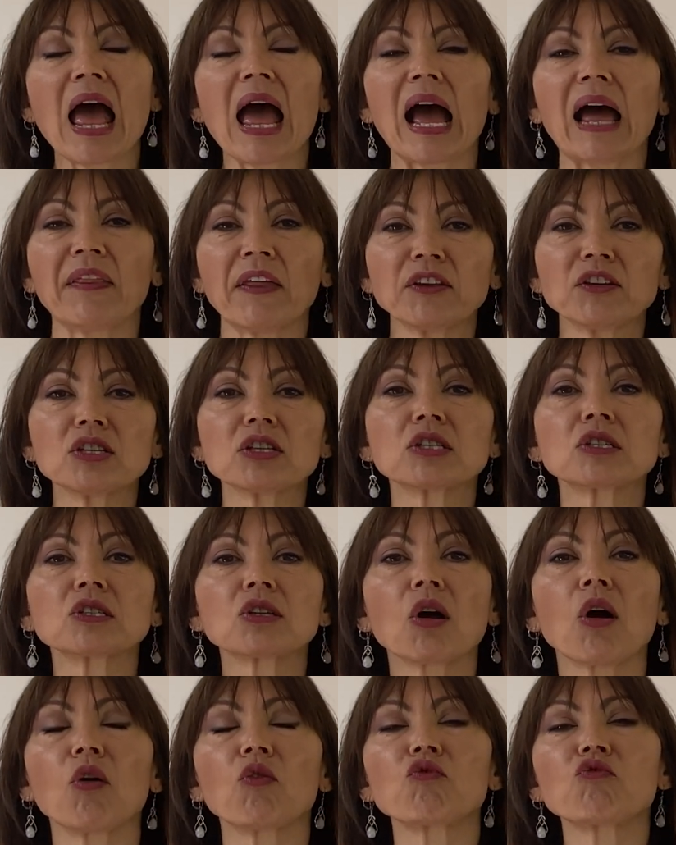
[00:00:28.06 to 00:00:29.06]
And then to
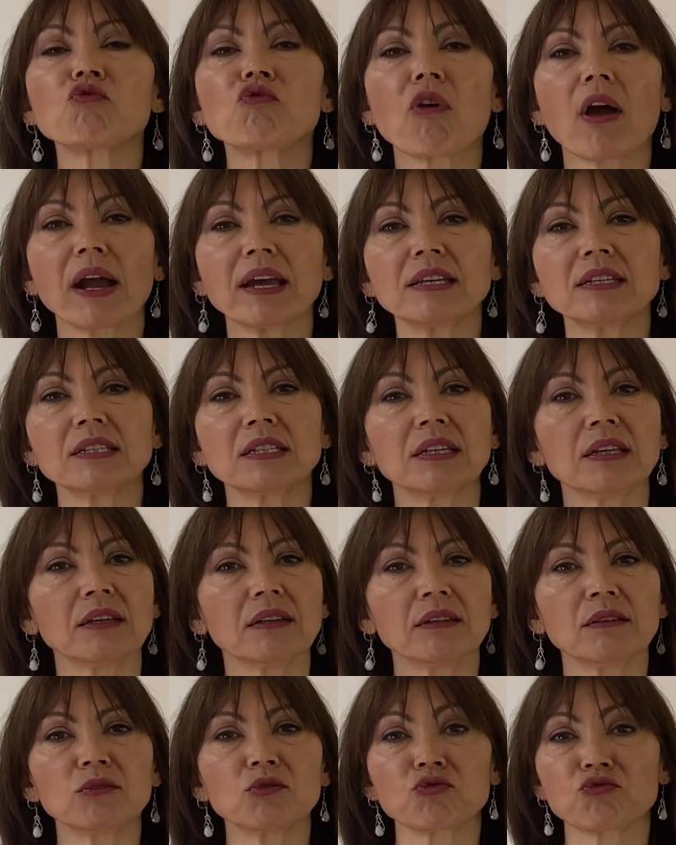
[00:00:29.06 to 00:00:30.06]
start
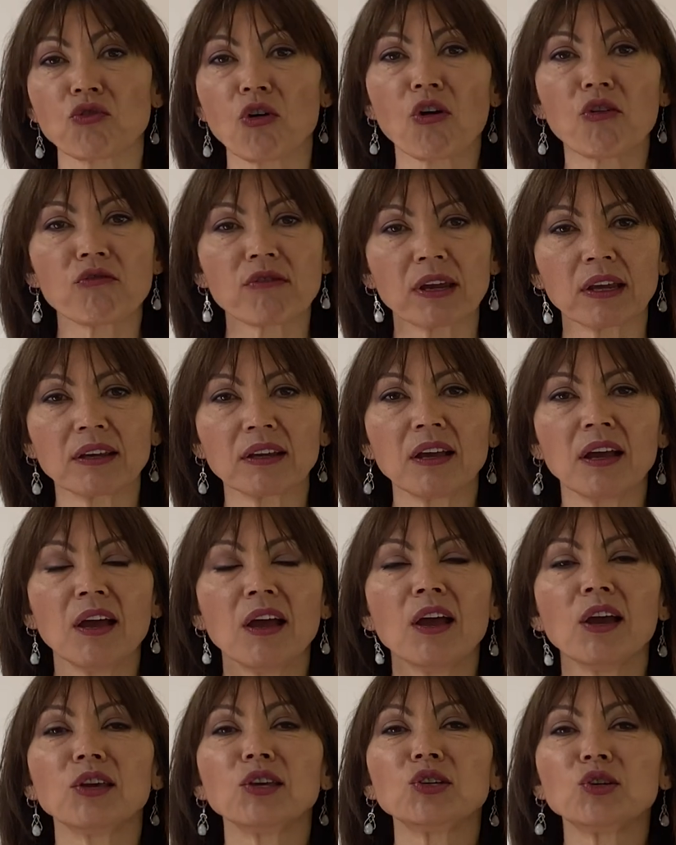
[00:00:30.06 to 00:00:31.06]
writing, drawing
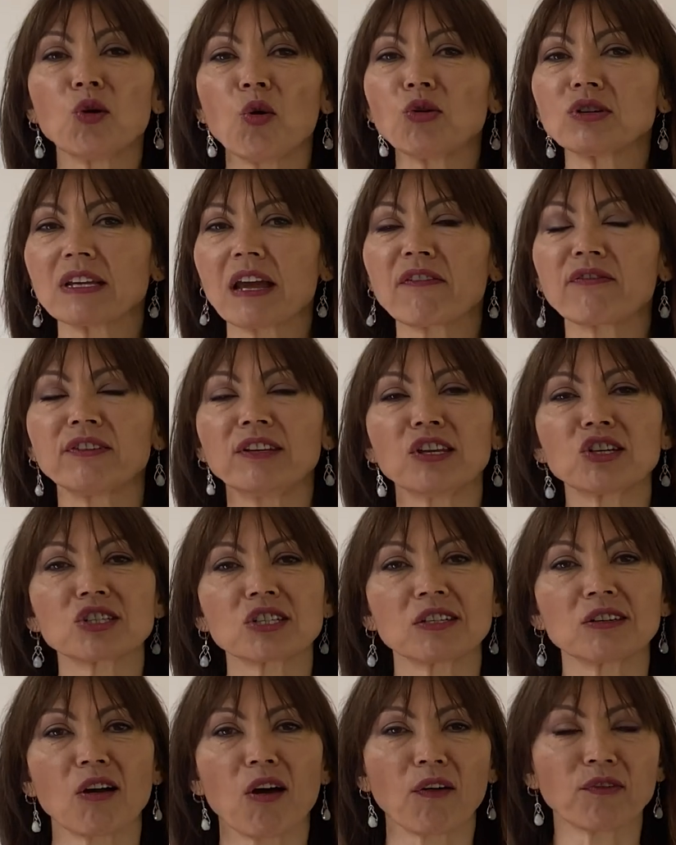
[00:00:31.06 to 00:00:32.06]
your
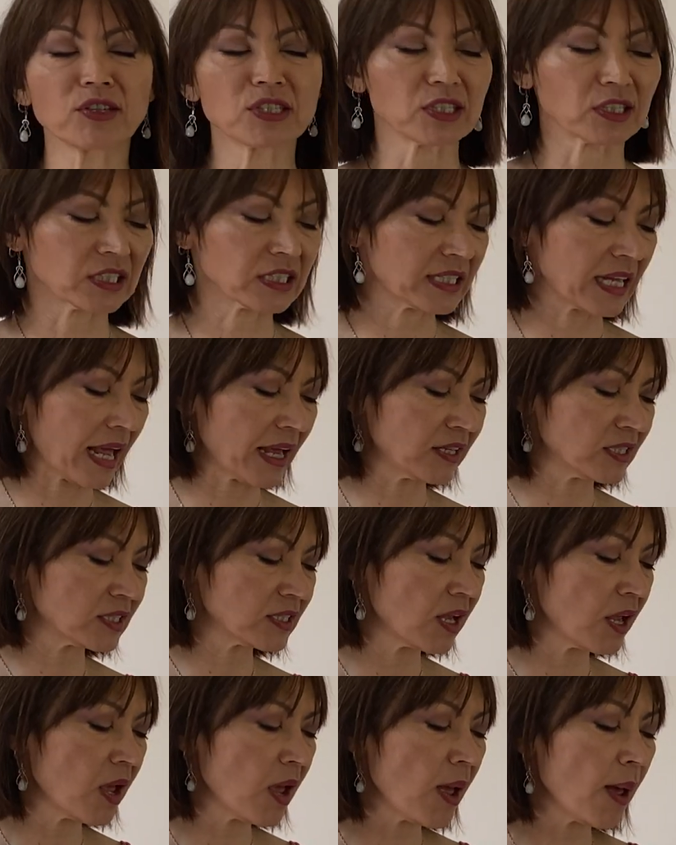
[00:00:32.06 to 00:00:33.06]
definition of success
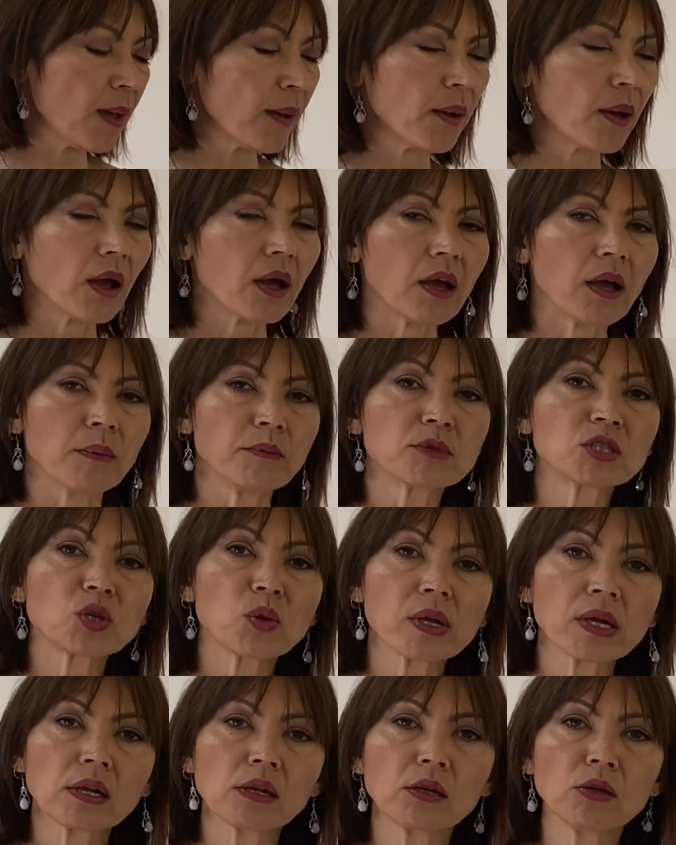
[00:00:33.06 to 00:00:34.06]
to
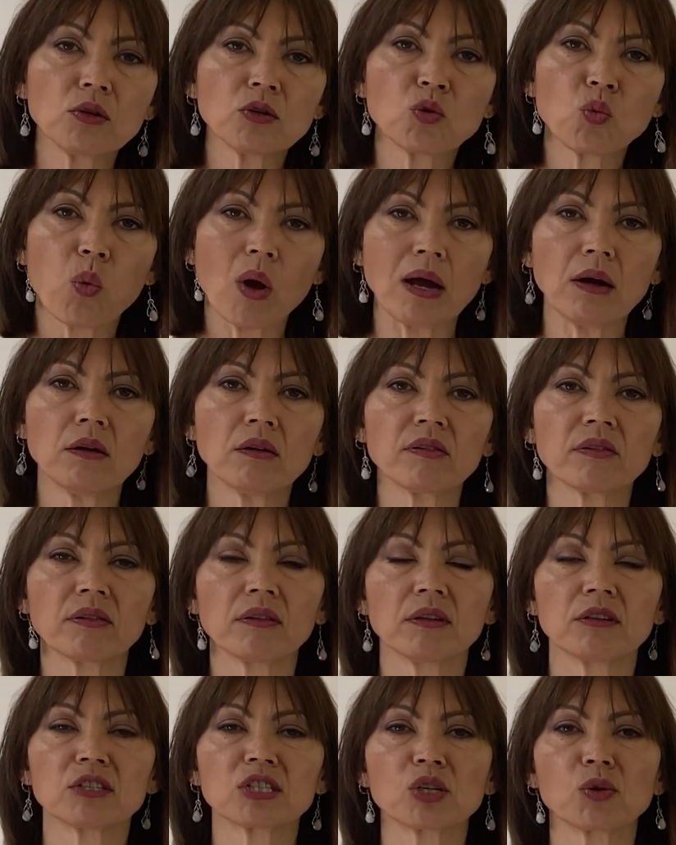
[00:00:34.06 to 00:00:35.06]
include wealth,
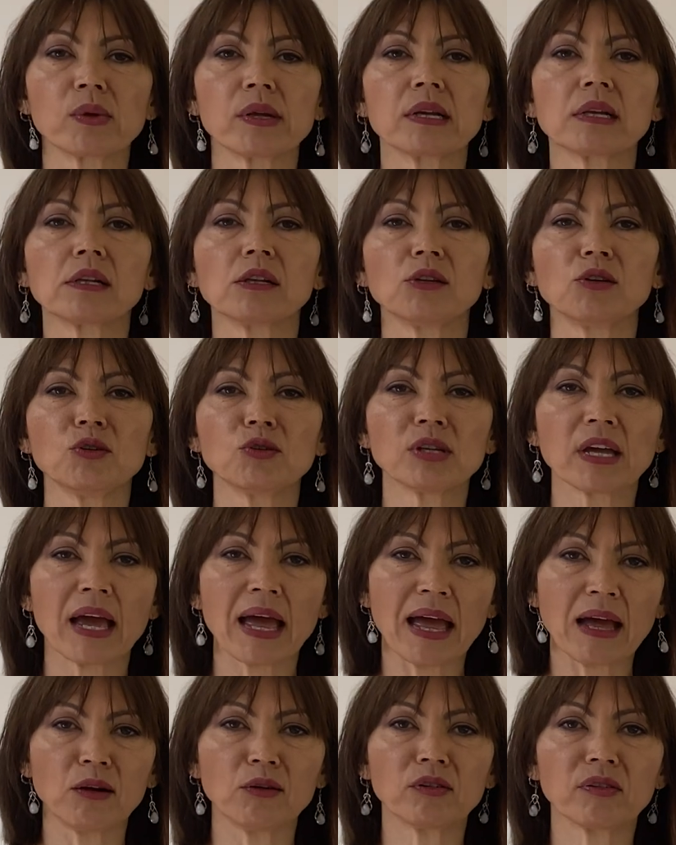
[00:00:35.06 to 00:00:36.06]
to include
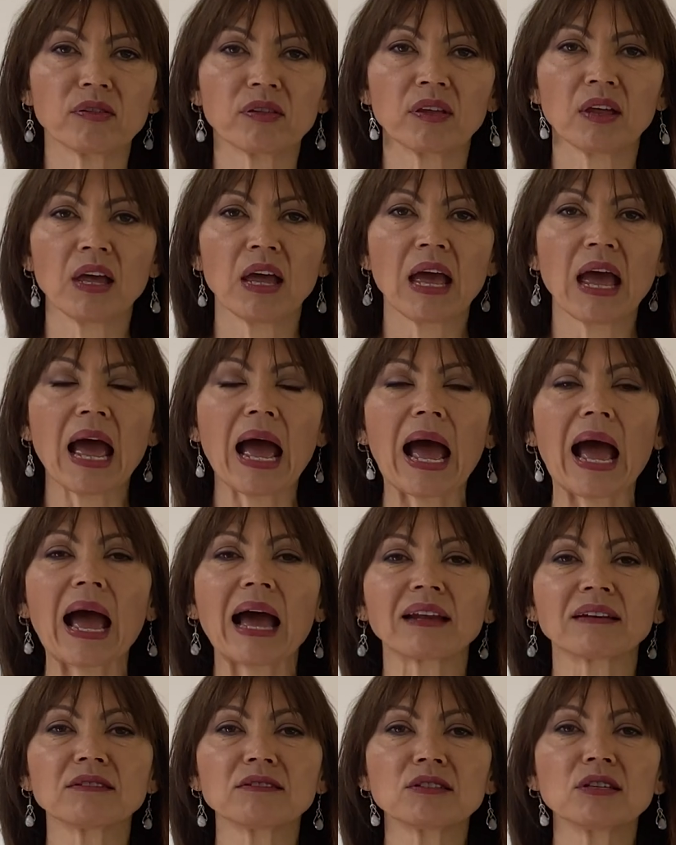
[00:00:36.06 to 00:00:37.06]
health,
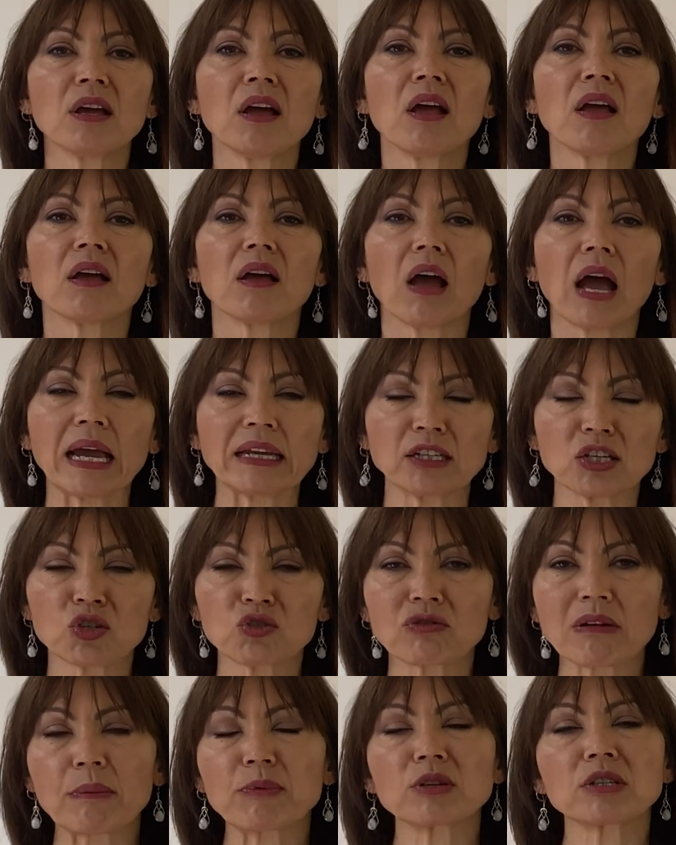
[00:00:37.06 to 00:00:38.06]
and a
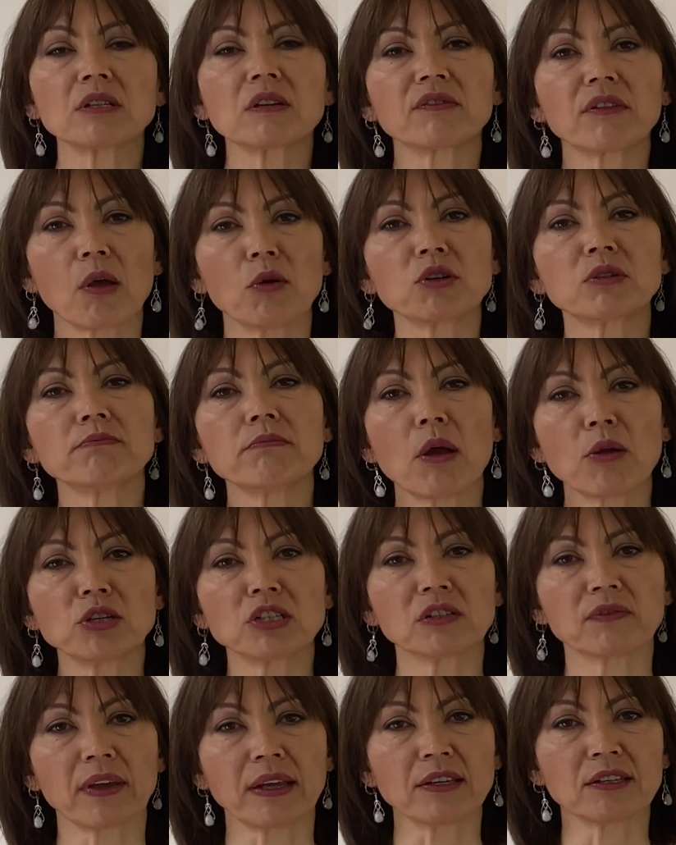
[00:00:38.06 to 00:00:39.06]
description of those
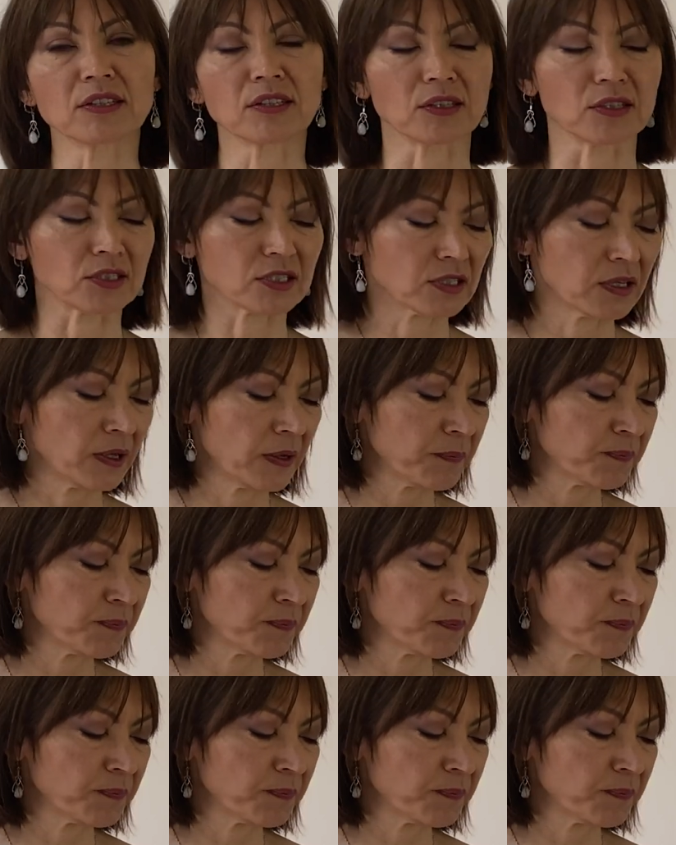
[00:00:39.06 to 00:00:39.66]
motivators